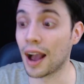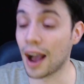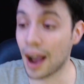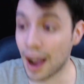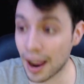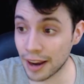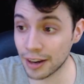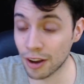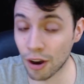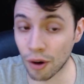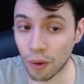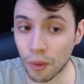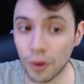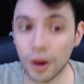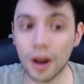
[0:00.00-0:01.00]
I
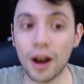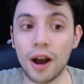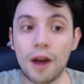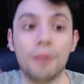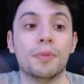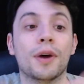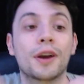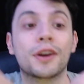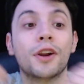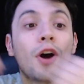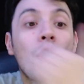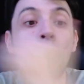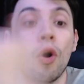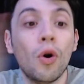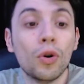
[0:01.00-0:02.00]
know. I'm not going to
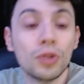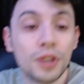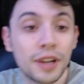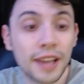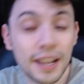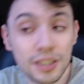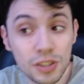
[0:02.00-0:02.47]
hold it against the